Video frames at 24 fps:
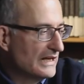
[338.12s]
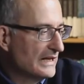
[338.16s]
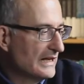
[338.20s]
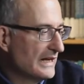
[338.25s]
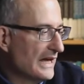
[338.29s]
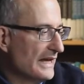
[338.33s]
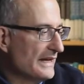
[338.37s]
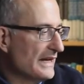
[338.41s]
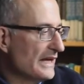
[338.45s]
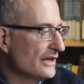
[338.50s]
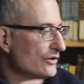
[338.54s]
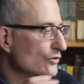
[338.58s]

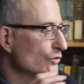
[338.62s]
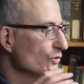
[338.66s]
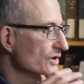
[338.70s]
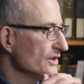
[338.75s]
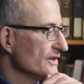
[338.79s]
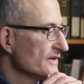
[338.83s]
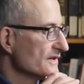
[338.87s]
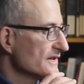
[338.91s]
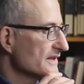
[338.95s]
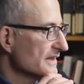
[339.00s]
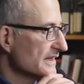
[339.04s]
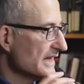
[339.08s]
Can I do
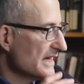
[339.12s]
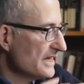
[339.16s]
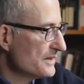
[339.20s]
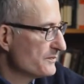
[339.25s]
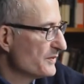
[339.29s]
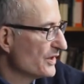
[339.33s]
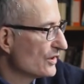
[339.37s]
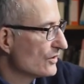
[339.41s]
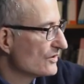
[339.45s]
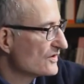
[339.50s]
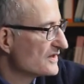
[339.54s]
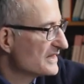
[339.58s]
this? Yes,
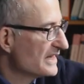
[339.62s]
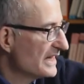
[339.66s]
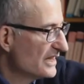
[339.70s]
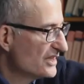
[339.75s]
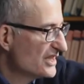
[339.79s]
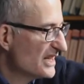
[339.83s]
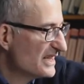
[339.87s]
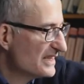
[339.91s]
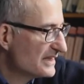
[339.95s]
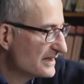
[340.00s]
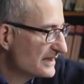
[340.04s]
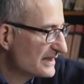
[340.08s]
because they are
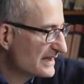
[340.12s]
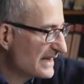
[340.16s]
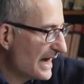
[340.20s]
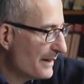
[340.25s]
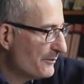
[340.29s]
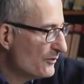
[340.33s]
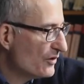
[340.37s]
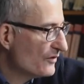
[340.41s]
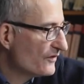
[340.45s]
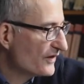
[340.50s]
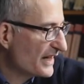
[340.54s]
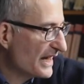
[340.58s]
just
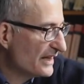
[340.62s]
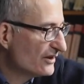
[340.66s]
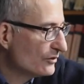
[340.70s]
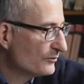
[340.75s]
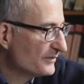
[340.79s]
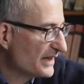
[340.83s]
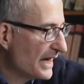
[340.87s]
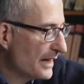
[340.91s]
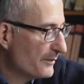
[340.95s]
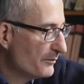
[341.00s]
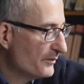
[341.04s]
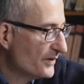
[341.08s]
sum of
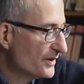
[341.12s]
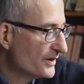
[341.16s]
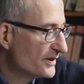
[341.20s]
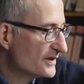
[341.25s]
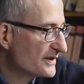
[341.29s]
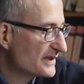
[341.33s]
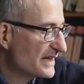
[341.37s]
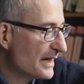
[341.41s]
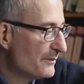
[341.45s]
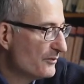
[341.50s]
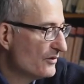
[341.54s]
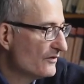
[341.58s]
random numbers.
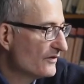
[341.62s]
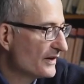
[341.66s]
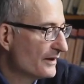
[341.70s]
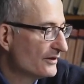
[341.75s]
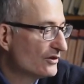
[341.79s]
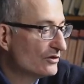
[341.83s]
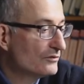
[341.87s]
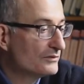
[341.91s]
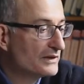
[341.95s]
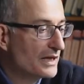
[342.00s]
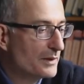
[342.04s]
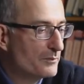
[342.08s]
Sum of
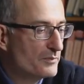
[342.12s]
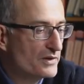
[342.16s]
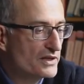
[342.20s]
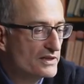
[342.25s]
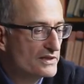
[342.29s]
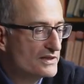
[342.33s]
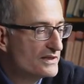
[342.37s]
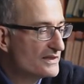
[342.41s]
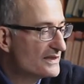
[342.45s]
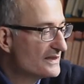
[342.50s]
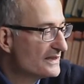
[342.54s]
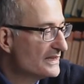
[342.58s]
random
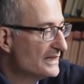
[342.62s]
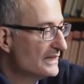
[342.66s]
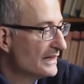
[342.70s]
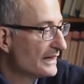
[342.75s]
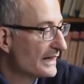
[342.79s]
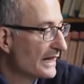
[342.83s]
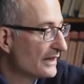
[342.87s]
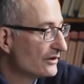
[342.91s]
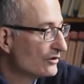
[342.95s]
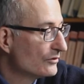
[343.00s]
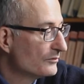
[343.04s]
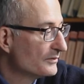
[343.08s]
numbers is still a
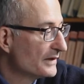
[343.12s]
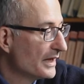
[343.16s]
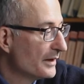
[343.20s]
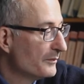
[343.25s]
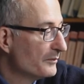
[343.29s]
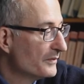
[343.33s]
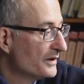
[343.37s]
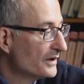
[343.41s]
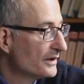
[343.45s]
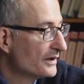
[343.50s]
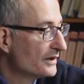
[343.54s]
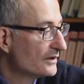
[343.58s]
random
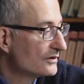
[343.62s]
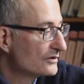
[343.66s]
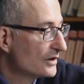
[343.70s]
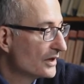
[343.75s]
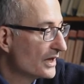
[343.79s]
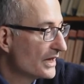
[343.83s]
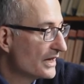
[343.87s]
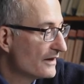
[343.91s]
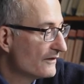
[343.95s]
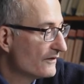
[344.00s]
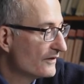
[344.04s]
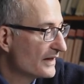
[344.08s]
number. So
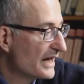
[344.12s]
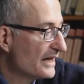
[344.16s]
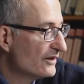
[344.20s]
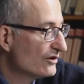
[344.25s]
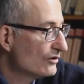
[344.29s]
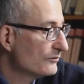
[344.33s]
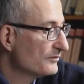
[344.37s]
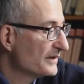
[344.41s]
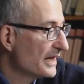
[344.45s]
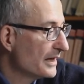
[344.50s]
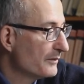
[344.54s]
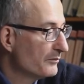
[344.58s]
I have
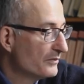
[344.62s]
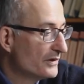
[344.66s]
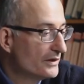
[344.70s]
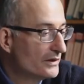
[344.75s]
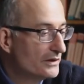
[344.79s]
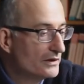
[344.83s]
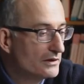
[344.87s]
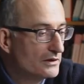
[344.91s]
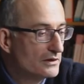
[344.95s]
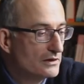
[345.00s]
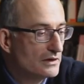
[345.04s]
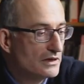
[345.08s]
random
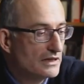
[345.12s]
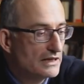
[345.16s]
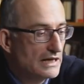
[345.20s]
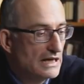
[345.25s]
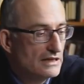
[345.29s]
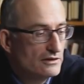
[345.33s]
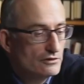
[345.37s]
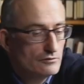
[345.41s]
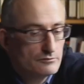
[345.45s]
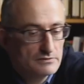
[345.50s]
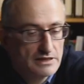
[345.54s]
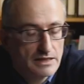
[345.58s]
number, a
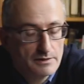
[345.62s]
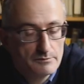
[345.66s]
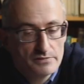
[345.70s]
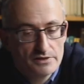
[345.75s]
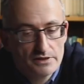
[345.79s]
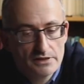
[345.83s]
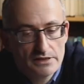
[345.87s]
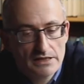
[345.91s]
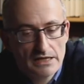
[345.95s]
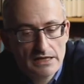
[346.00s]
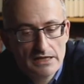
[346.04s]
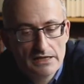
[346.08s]

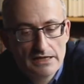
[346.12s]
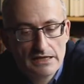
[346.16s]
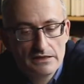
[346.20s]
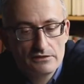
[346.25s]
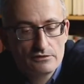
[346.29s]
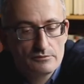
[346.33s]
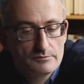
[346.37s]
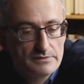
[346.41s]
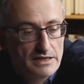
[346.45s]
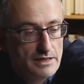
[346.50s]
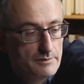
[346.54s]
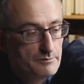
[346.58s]

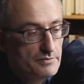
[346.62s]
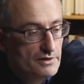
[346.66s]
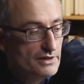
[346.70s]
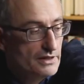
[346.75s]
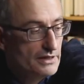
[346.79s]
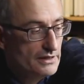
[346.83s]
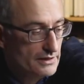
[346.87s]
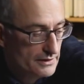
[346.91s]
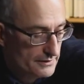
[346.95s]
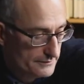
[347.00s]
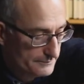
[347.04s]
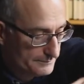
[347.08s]
random number
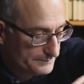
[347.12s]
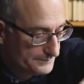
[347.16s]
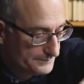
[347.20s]
here.